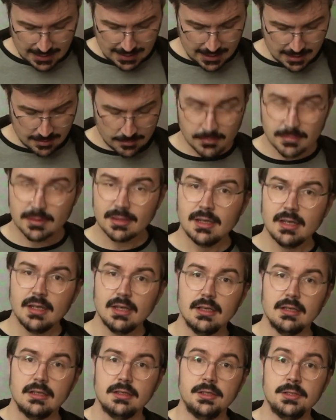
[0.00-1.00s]

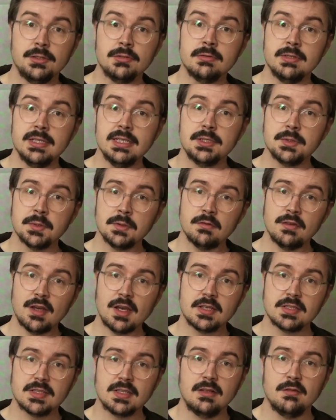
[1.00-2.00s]
You don't need to
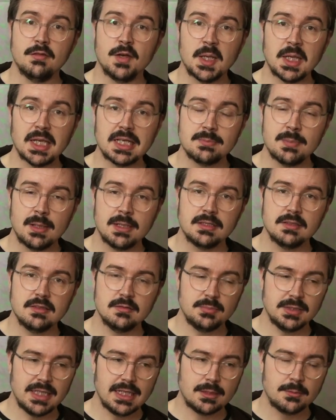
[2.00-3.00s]
invest in a very
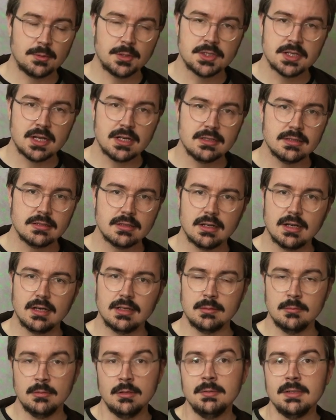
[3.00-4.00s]
expensive blackwood chanter
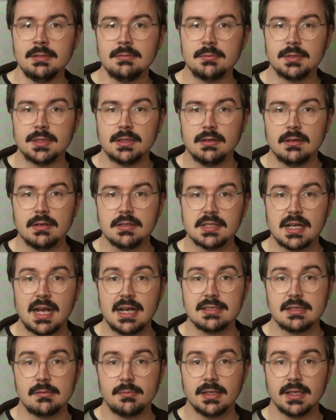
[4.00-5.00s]
at the moment, because
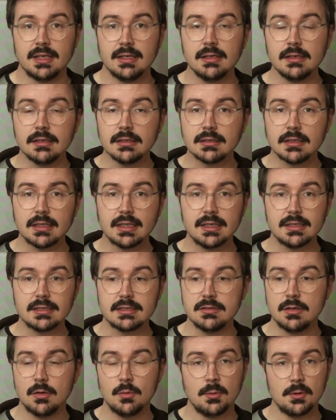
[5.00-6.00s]
as a beginner,
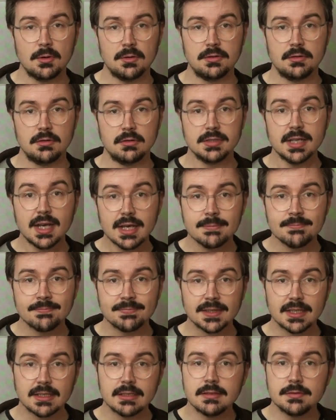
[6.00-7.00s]
it's not worth your
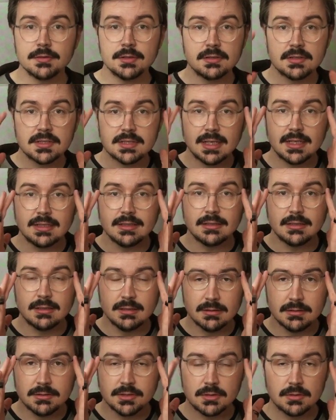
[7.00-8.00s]
time. And if you decide that
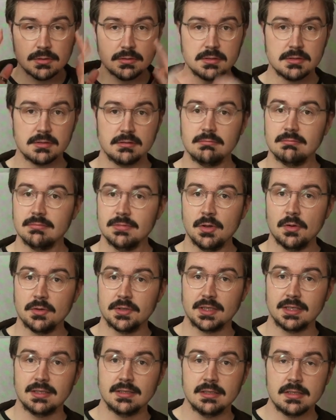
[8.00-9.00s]
you choose
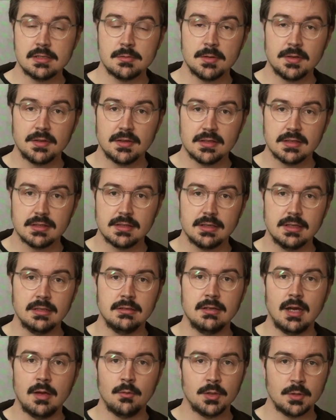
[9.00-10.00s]
not to continue with this,
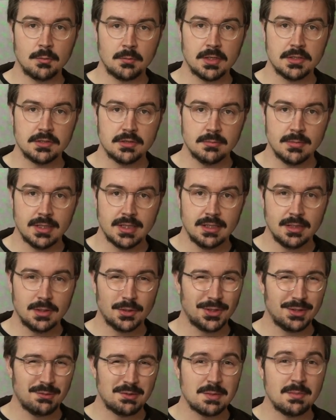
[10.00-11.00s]
then I wouldn't waste your money.
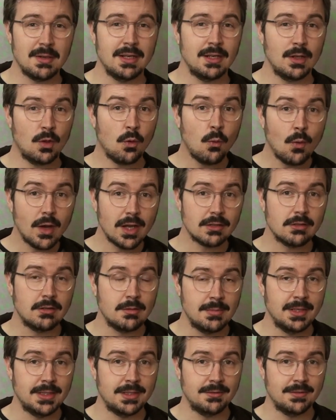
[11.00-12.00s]
You're going to be spending quite a
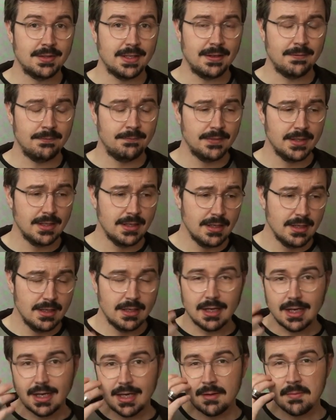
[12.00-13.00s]
lot of money on
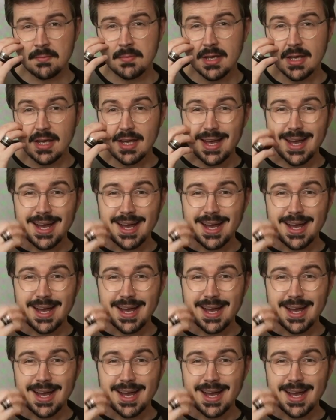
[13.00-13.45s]
that.